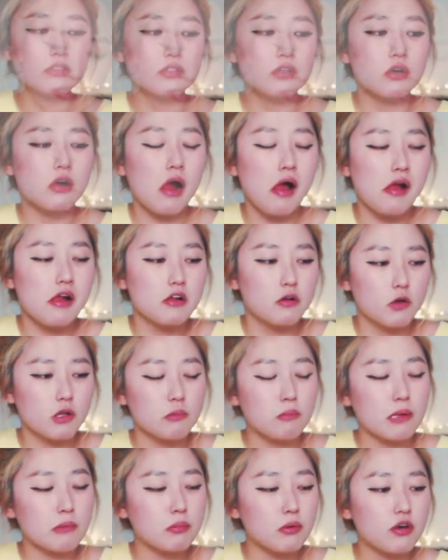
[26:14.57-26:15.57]
So
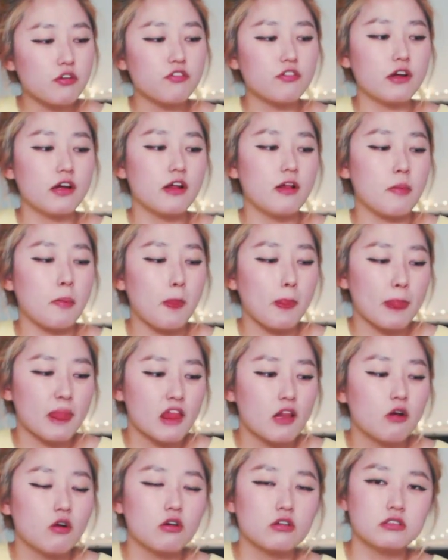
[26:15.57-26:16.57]
with my boyfriend
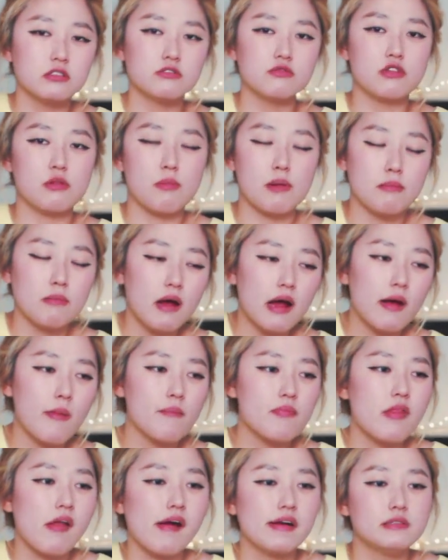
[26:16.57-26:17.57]
or with my
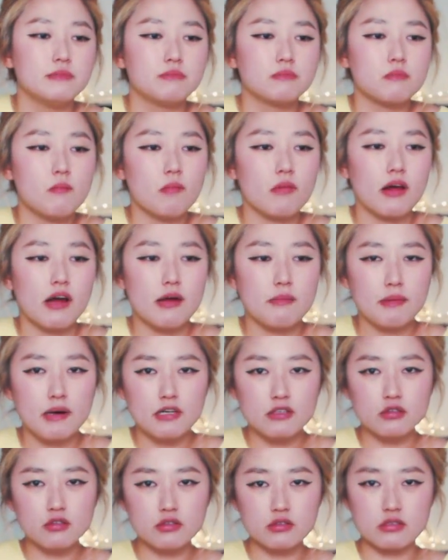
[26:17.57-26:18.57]
mom, I
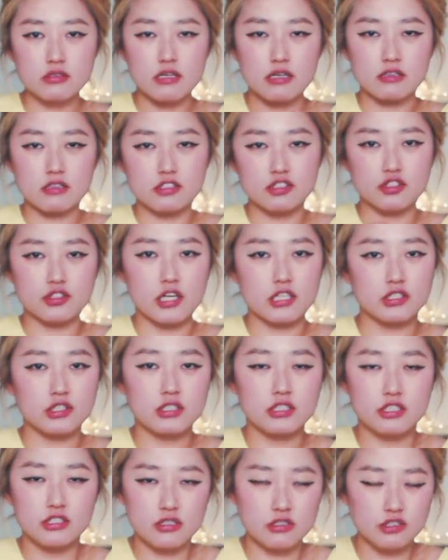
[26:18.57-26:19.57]
buy those like the
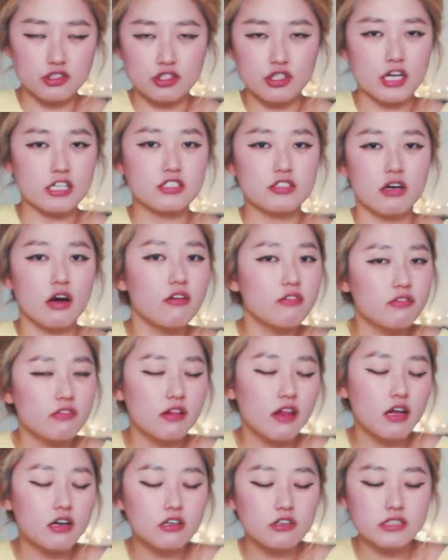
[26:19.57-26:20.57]
scratch
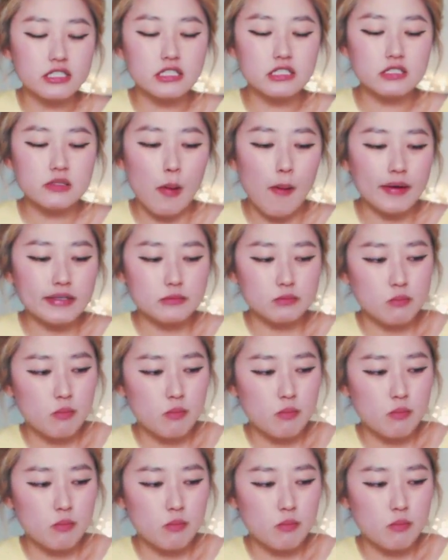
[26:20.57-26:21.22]
off lotteries,